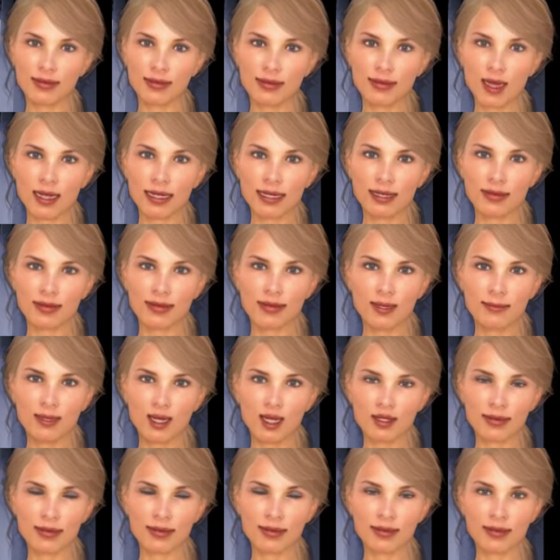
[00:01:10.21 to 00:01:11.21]

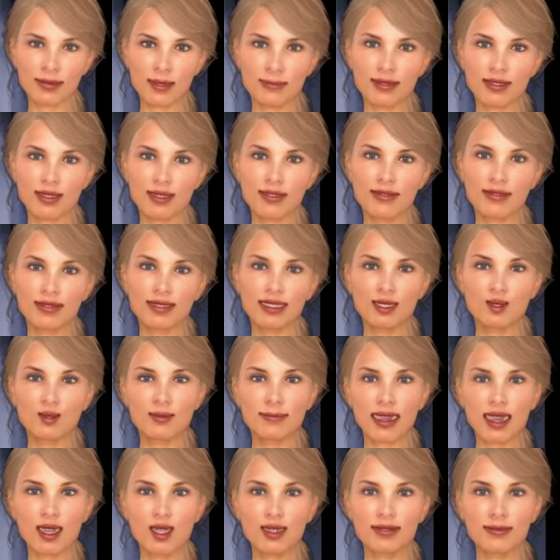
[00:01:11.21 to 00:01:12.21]
Therefore, make sure you have
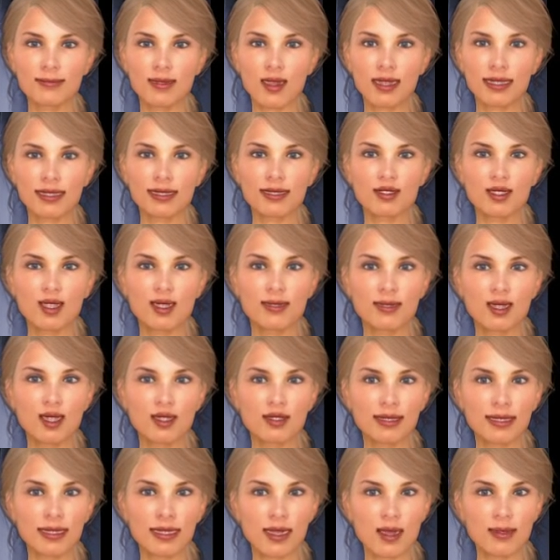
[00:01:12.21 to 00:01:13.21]
your regular
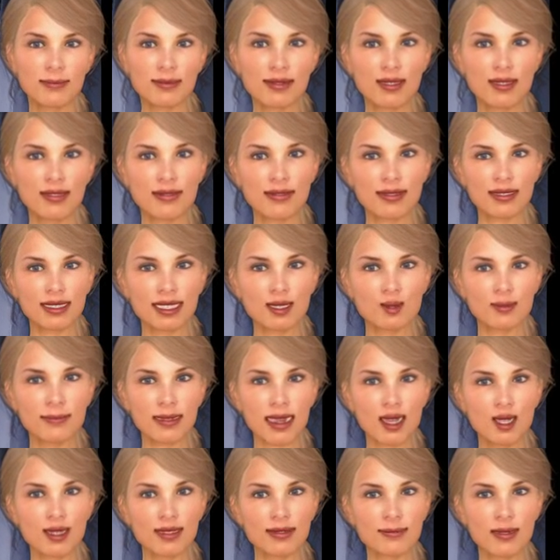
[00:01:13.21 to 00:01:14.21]
medication readily
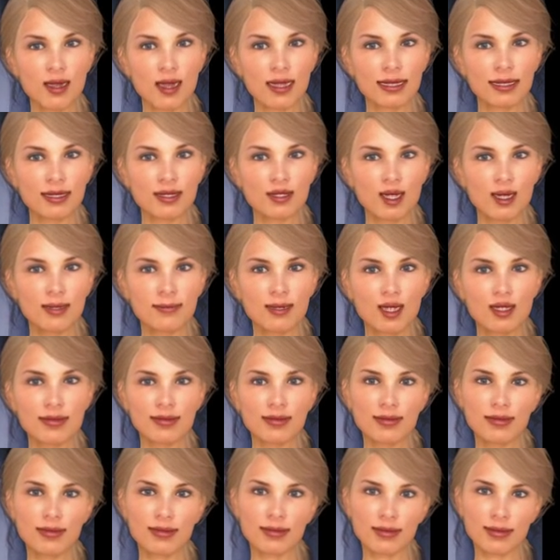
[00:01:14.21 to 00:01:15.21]
available or well
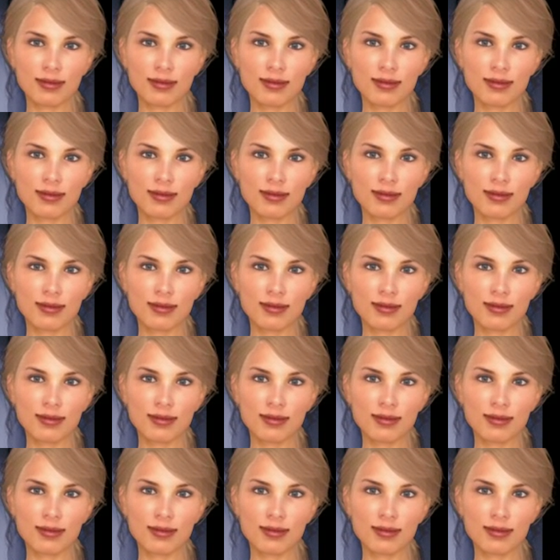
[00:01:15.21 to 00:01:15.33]
stocked.